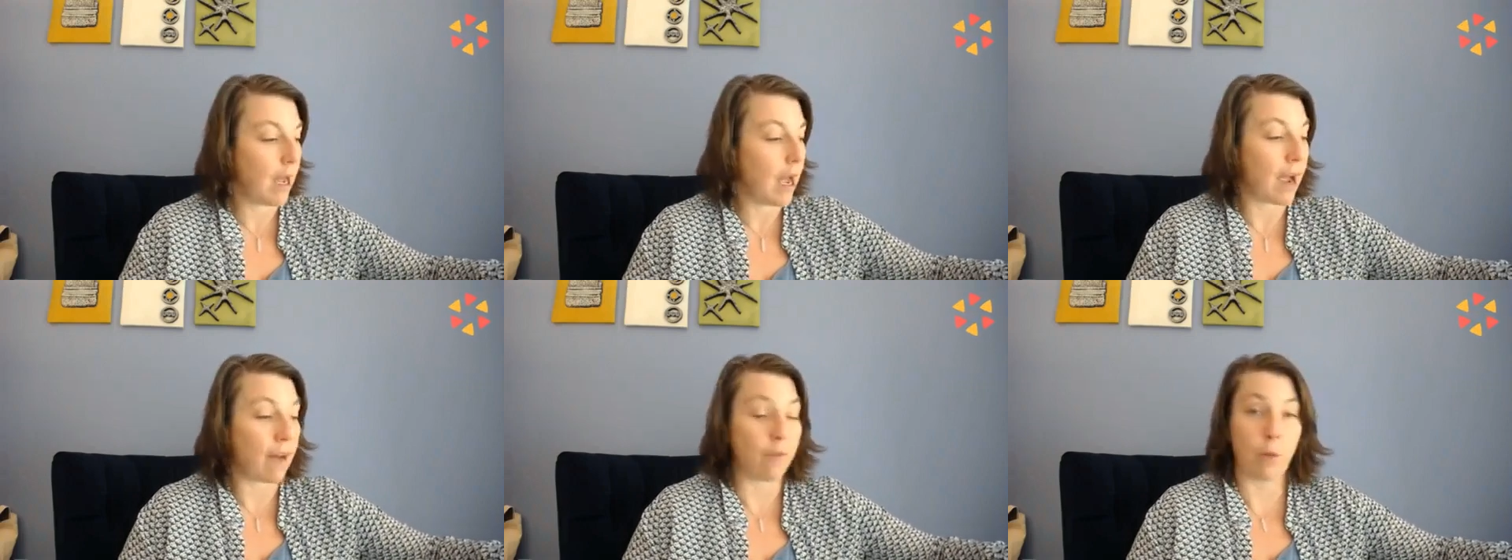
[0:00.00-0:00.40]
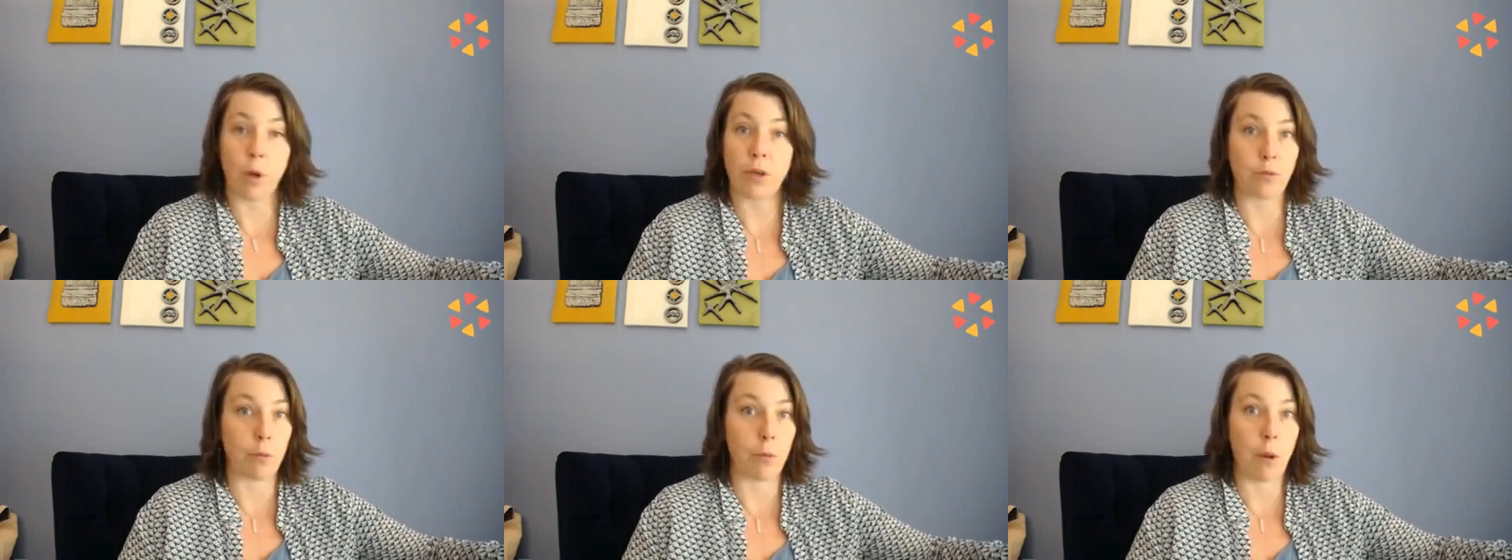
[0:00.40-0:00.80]
I've
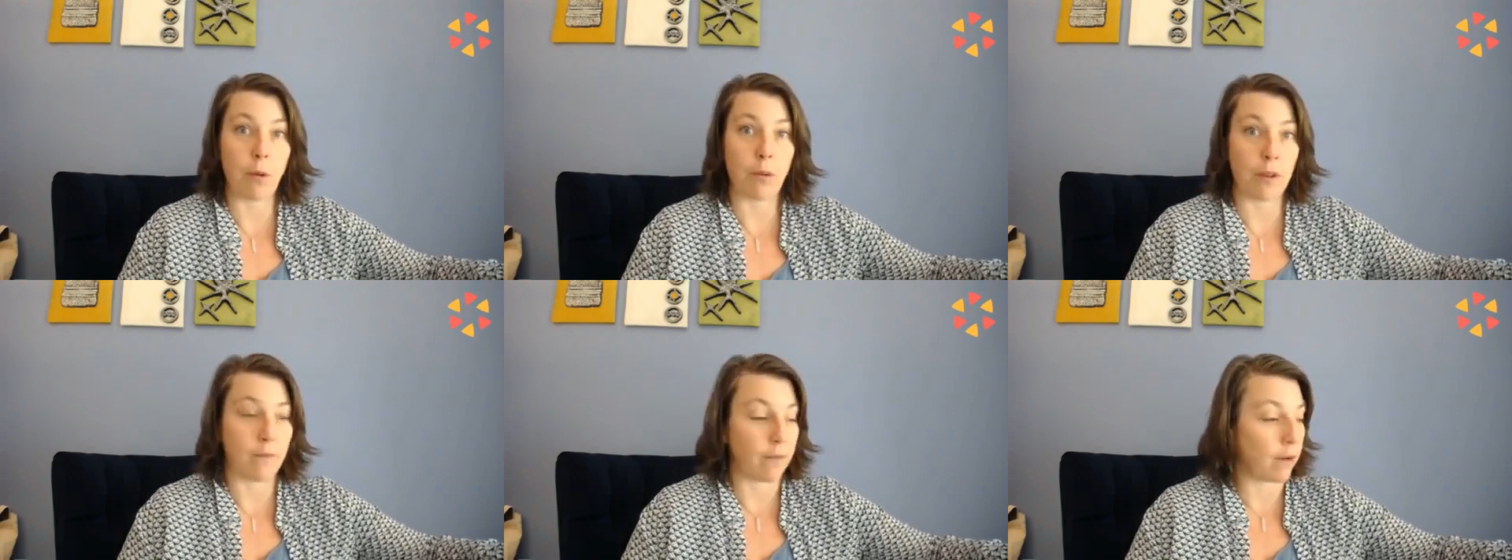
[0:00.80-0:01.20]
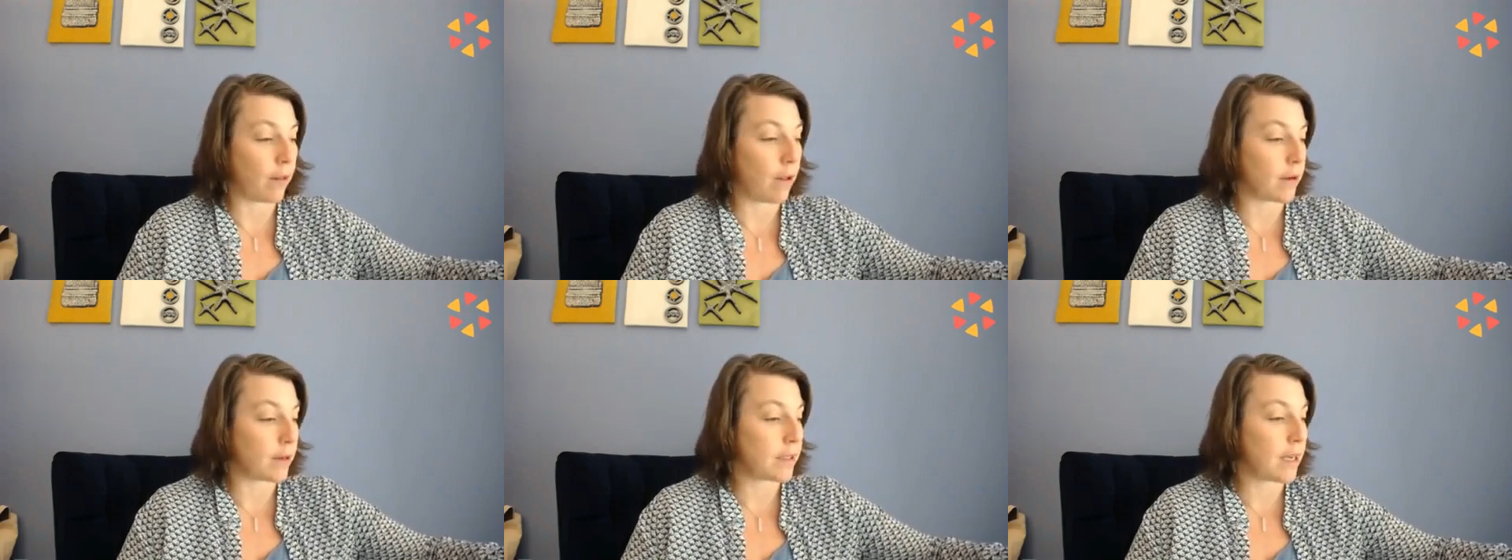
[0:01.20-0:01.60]
worked remotely for a
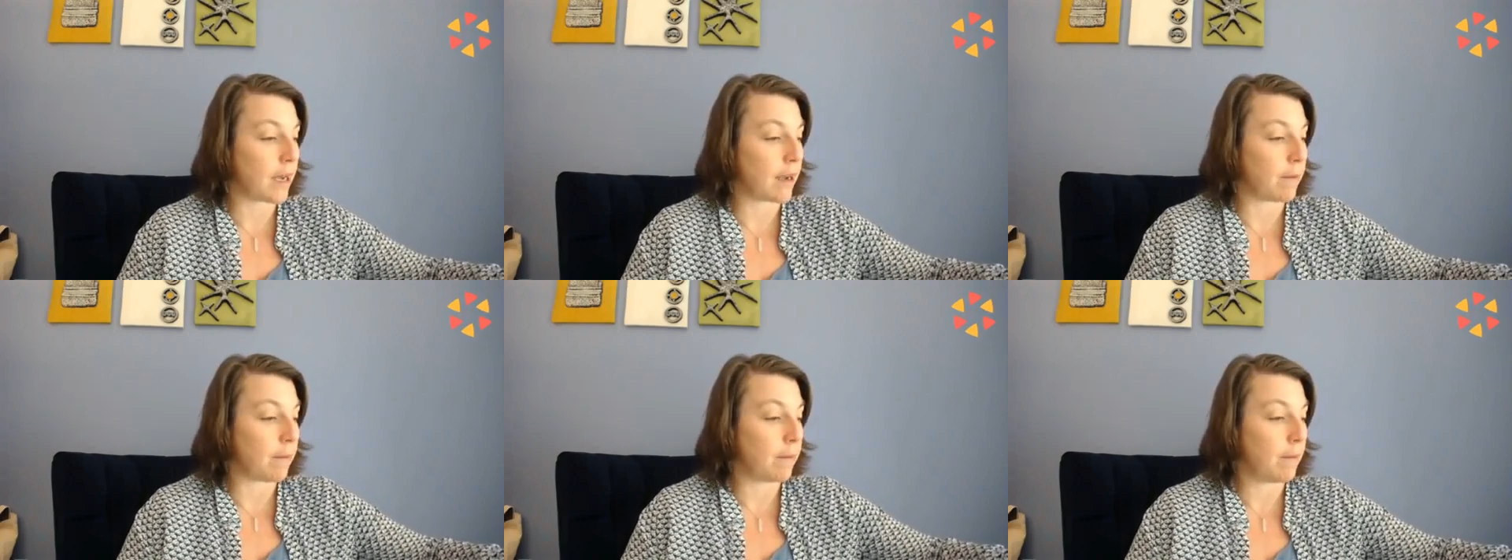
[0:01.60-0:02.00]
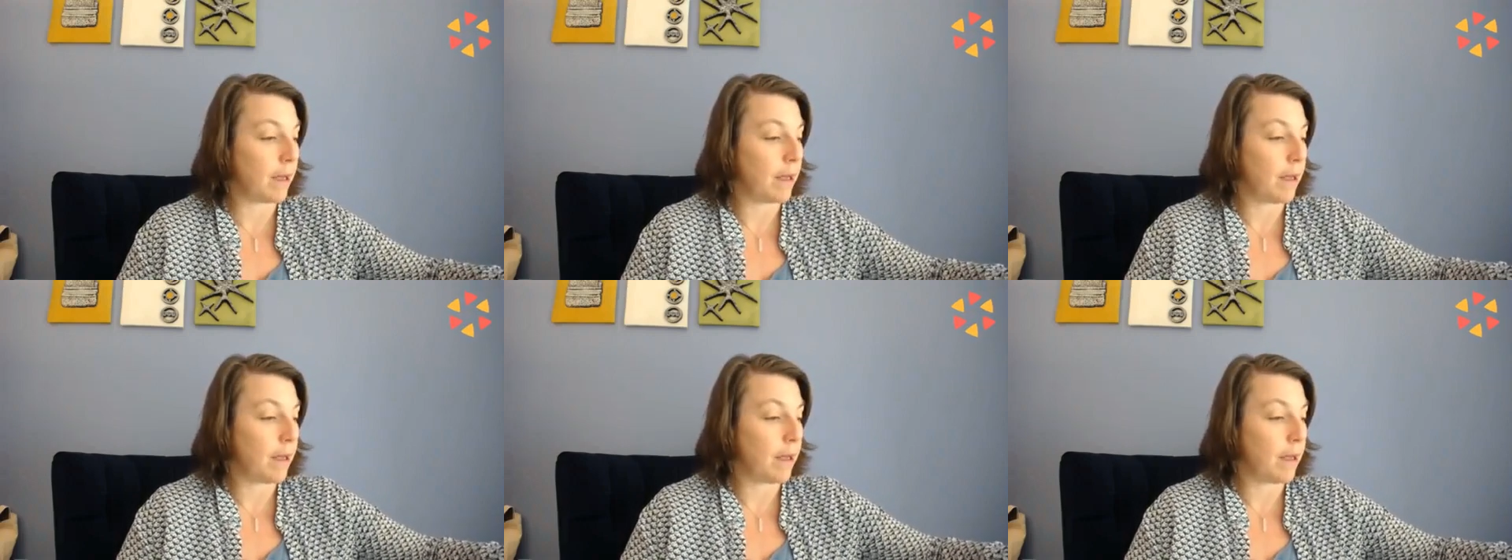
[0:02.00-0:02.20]
long time,